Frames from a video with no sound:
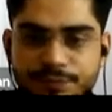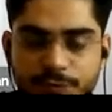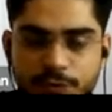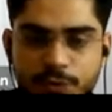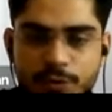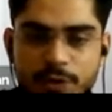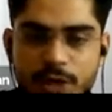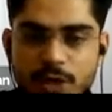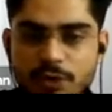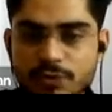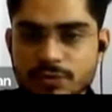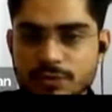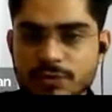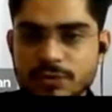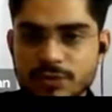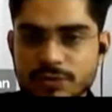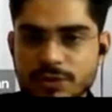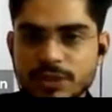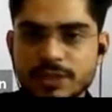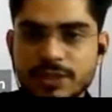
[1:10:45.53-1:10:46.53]
So now
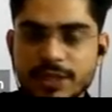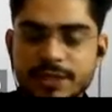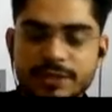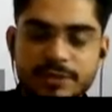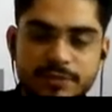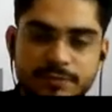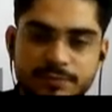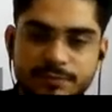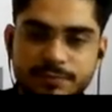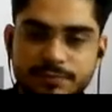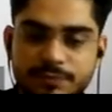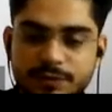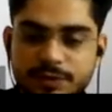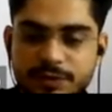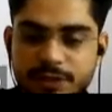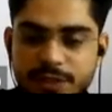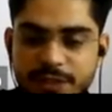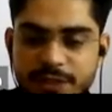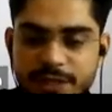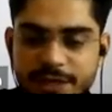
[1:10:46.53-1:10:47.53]
see that
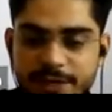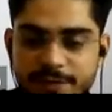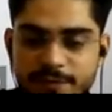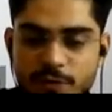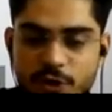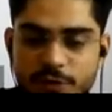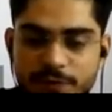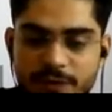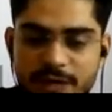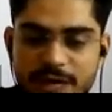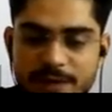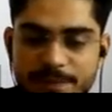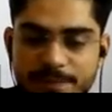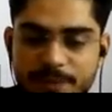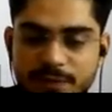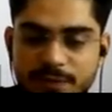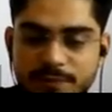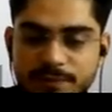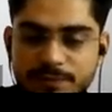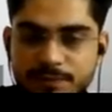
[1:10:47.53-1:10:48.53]
what will
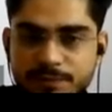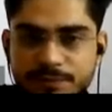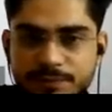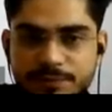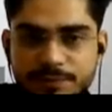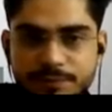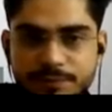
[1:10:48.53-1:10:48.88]
happen